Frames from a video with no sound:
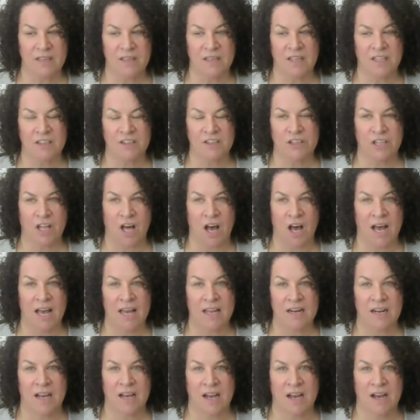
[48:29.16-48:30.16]

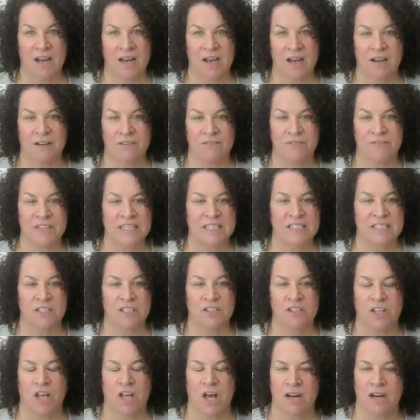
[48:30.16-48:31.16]
it's a
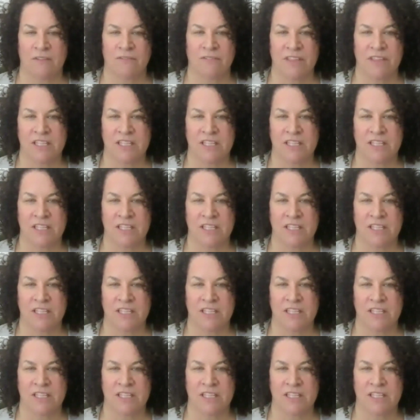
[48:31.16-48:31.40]
lot of